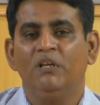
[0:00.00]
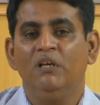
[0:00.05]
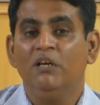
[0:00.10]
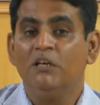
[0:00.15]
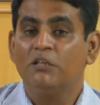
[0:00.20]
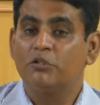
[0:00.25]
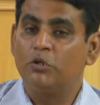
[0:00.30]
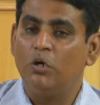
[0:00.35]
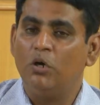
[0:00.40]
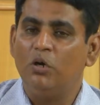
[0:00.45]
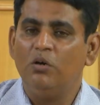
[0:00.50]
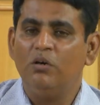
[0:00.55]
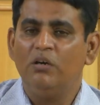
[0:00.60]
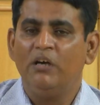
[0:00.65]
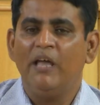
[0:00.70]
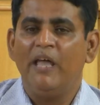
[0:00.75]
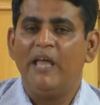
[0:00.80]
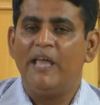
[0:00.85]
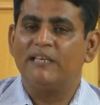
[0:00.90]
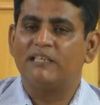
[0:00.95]
So,
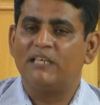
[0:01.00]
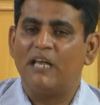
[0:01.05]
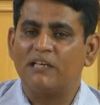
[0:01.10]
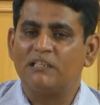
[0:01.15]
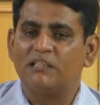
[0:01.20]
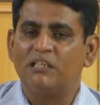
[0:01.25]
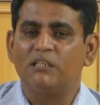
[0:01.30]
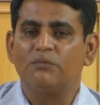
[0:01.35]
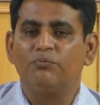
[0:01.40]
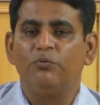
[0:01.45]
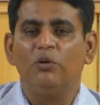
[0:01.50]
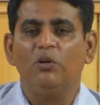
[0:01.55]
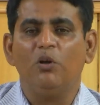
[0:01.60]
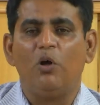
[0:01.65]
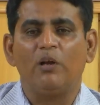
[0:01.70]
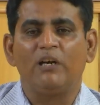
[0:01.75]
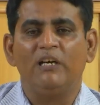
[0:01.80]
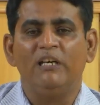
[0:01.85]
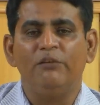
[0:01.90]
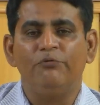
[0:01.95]
a successful
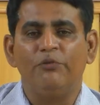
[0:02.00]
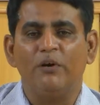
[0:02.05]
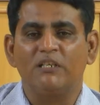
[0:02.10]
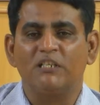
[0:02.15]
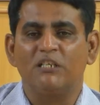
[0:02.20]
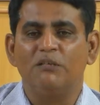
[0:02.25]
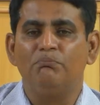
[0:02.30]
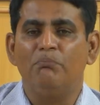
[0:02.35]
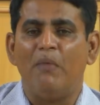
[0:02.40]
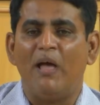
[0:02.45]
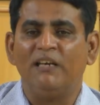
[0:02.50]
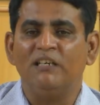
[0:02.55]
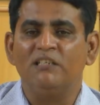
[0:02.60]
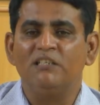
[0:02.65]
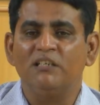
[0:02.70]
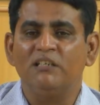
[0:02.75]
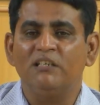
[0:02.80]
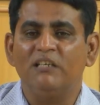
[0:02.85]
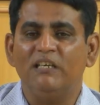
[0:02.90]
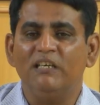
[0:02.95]
or an effective
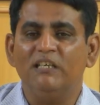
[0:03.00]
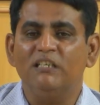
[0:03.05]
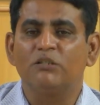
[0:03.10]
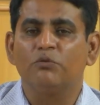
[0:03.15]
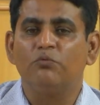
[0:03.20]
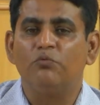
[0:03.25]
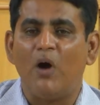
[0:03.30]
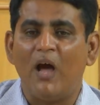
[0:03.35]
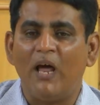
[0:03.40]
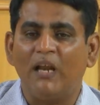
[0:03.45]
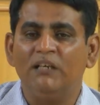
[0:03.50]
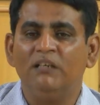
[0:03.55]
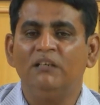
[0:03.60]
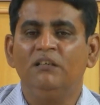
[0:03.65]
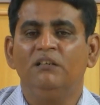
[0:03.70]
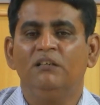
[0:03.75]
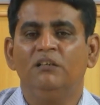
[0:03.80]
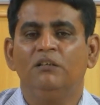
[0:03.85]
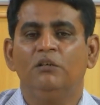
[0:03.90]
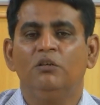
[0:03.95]
manager is one
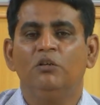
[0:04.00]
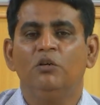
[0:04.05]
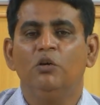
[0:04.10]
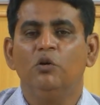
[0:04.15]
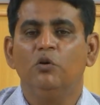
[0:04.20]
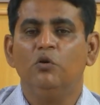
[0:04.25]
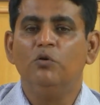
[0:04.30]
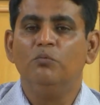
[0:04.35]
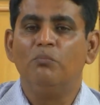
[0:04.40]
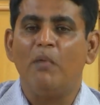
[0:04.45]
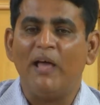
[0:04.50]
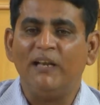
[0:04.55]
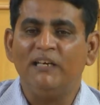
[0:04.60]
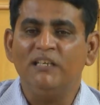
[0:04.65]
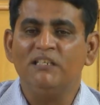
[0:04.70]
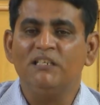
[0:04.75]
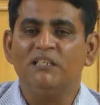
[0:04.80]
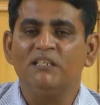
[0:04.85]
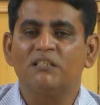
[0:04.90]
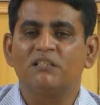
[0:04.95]
who
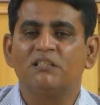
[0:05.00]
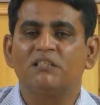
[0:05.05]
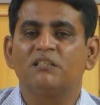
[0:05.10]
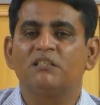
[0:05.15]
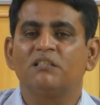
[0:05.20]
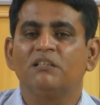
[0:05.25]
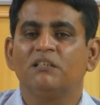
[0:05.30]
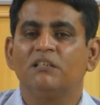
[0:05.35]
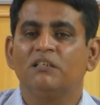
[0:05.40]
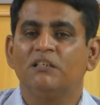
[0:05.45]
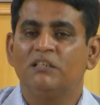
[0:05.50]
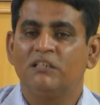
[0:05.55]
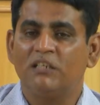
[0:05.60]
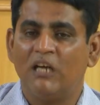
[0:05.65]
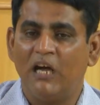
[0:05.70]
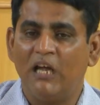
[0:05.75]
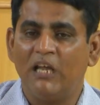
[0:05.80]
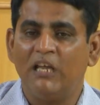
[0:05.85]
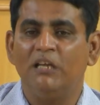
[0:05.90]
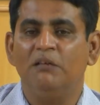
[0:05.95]
manages
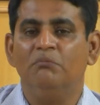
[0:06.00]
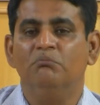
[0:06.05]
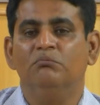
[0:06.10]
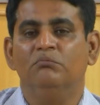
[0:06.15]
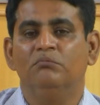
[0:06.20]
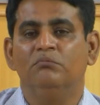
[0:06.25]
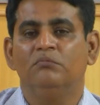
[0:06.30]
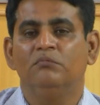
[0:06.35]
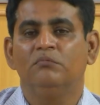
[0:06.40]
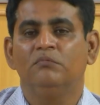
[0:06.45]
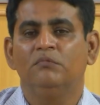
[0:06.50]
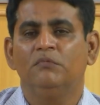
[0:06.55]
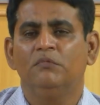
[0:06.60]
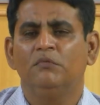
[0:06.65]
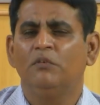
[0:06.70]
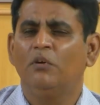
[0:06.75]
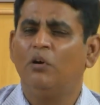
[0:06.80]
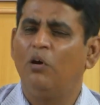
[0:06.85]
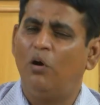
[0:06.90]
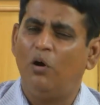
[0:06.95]
time.
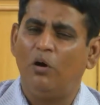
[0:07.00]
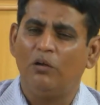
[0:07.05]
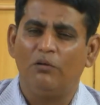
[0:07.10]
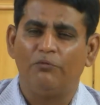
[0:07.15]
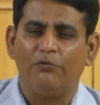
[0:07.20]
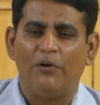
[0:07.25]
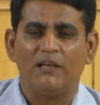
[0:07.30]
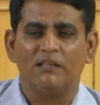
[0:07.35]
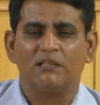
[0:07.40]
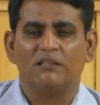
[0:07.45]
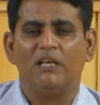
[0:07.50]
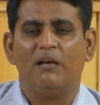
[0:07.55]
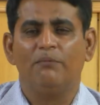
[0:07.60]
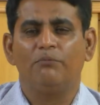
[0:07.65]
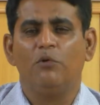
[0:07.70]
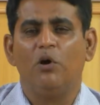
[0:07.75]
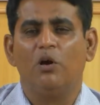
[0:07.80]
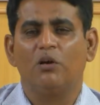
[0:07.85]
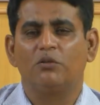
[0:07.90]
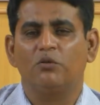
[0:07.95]
All of us have
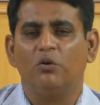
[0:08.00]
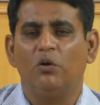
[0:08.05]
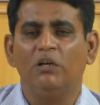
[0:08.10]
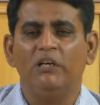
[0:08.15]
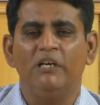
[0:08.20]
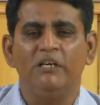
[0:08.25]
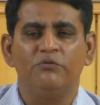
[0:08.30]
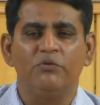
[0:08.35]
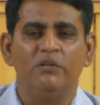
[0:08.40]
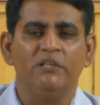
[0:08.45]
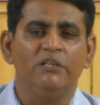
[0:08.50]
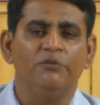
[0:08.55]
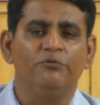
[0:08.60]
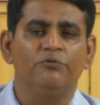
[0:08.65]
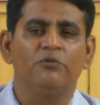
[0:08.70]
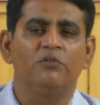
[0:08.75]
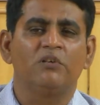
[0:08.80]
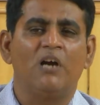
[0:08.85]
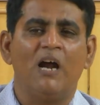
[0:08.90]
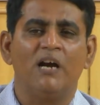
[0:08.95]
got only
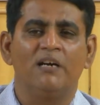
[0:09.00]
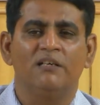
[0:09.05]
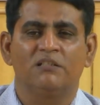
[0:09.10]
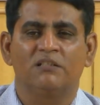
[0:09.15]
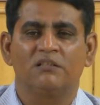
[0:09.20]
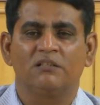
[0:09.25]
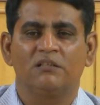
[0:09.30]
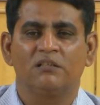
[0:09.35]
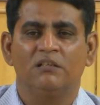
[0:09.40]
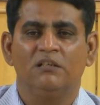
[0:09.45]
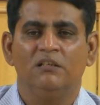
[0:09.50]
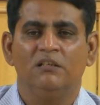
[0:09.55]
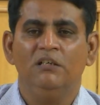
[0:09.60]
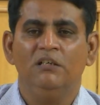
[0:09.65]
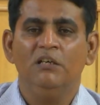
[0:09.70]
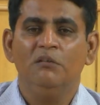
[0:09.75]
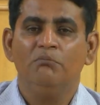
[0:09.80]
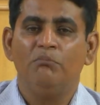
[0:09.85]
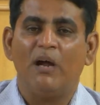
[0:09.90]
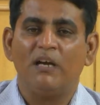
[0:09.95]
24 hours,
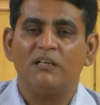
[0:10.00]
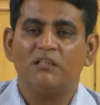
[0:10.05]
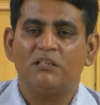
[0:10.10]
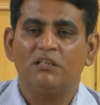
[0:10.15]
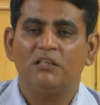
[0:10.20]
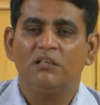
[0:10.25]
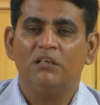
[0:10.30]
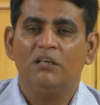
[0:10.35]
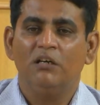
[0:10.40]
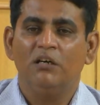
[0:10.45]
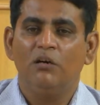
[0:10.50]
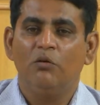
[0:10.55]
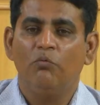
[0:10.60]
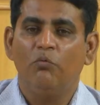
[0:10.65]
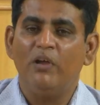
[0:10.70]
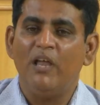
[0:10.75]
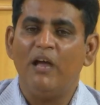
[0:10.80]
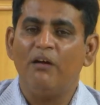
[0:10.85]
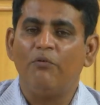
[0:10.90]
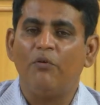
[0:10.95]
but
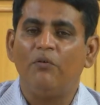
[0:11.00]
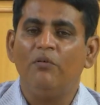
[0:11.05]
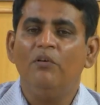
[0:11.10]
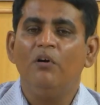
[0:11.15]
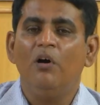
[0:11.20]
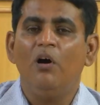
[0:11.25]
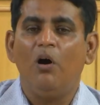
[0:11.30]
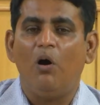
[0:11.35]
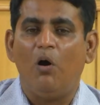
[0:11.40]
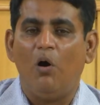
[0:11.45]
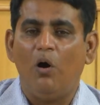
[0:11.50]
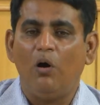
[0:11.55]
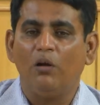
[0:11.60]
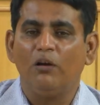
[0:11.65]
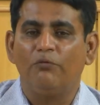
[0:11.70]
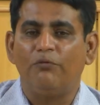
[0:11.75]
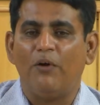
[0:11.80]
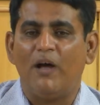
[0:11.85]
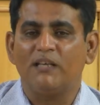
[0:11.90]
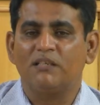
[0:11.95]
all
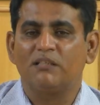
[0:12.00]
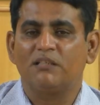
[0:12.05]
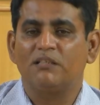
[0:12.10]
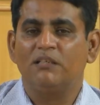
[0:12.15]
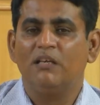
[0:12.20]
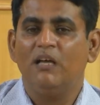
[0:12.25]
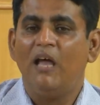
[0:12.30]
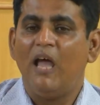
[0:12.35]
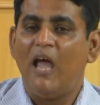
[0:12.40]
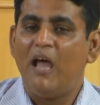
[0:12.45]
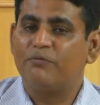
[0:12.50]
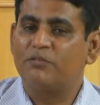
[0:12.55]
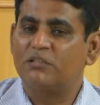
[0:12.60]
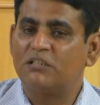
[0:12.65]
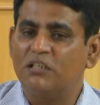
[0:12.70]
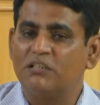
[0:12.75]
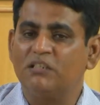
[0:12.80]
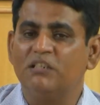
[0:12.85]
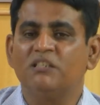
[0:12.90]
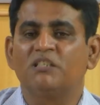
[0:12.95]
of us have
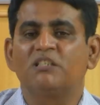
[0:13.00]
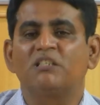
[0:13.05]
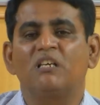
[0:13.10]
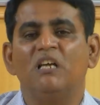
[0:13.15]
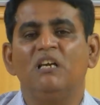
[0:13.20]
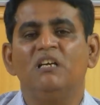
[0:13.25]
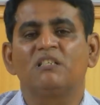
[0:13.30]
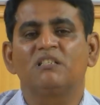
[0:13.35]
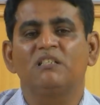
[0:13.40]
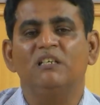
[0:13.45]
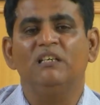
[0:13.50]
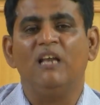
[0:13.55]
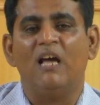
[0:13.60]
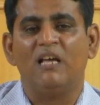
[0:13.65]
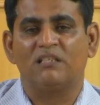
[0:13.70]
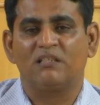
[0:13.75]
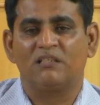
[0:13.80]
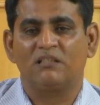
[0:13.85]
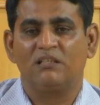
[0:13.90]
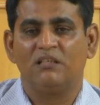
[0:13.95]
certain skills in
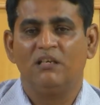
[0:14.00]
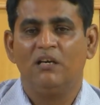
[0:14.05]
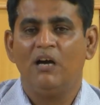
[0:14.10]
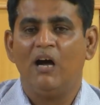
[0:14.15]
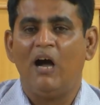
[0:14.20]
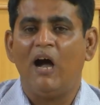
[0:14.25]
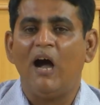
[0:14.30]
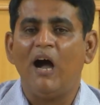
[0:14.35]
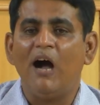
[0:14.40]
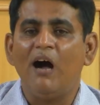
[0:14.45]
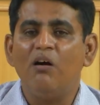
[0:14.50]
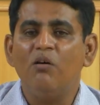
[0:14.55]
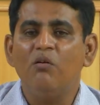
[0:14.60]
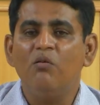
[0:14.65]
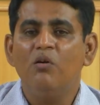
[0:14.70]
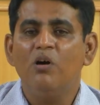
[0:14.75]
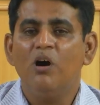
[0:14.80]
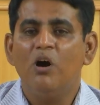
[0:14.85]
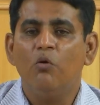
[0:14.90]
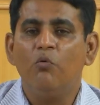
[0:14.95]
us
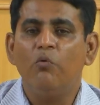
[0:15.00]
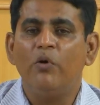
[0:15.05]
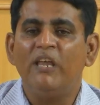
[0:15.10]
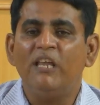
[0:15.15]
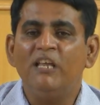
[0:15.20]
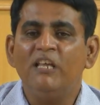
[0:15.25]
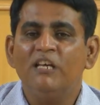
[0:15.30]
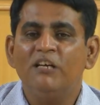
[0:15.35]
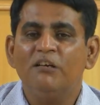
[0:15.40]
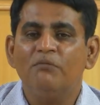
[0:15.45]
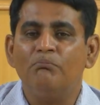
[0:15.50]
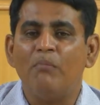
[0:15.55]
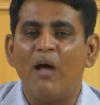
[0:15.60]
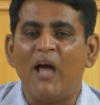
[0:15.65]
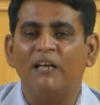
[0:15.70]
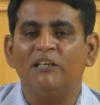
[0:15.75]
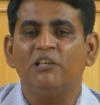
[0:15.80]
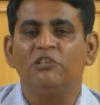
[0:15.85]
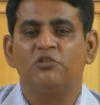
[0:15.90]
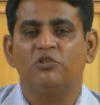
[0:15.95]
how we
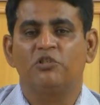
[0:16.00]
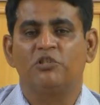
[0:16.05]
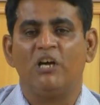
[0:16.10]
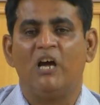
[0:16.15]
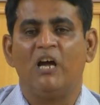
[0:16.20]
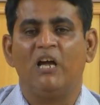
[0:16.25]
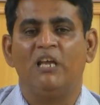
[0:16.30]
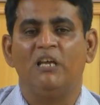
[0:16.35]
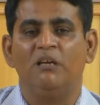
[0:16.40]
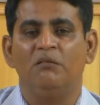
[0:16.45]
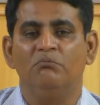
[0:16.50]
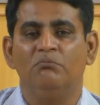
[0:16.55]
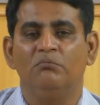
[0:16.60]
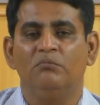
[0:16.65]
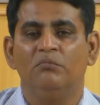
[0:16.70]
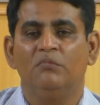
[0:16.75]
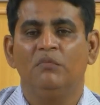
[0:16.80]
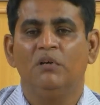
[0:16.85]
manage time.